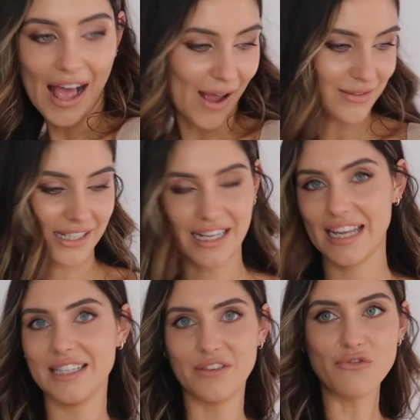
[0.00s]
I was like
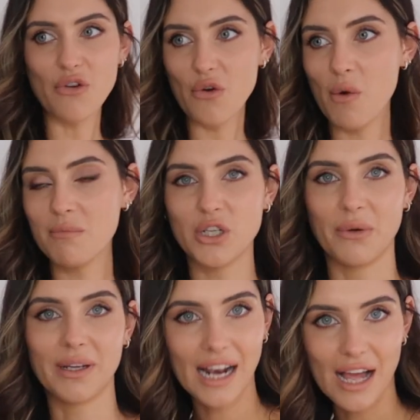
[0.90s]
in the room
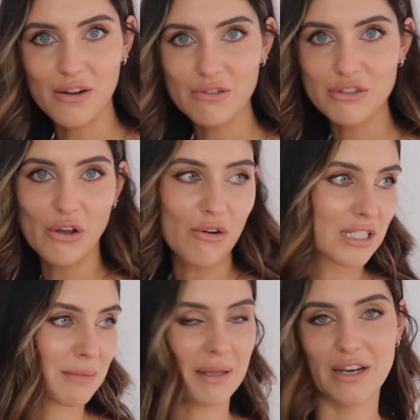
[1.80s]
showing Claudio,
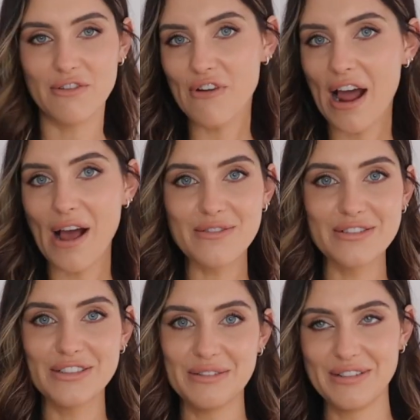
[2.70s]
spinning
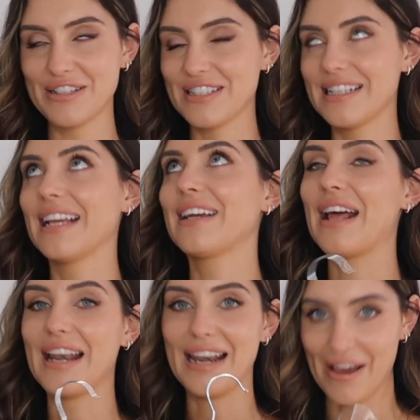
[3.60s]
round, you know, and you just like
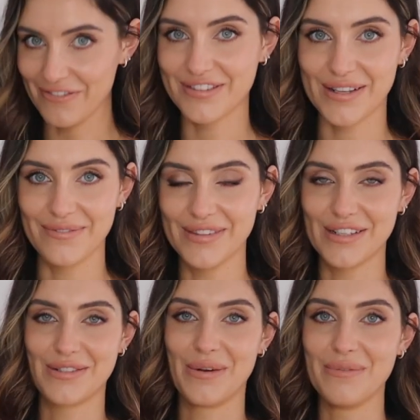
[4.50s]
love
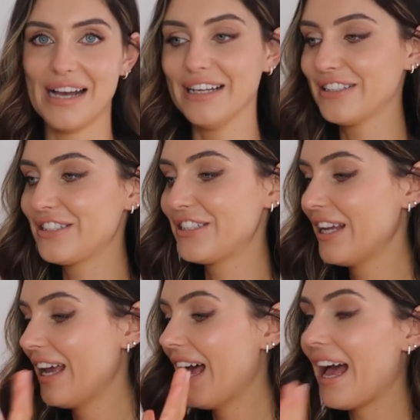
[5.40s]
something so much.
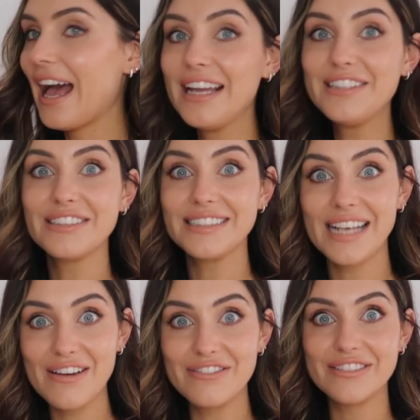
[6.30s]
I just
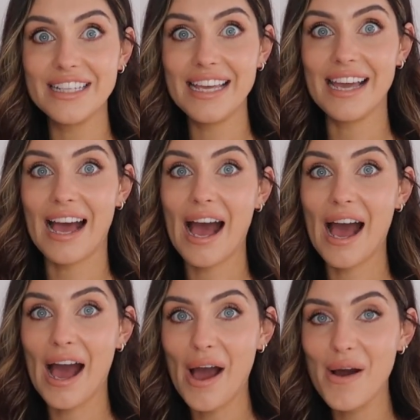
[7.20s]
loved it.
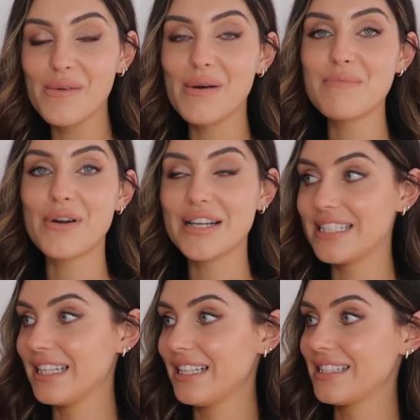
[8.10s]
How
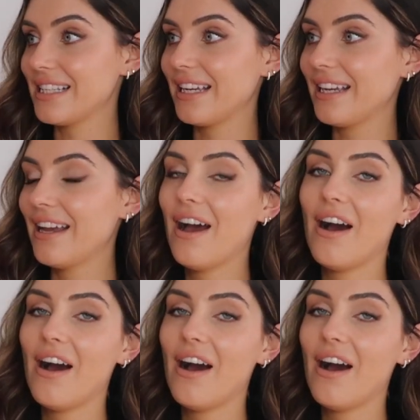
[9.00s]
pretty is it?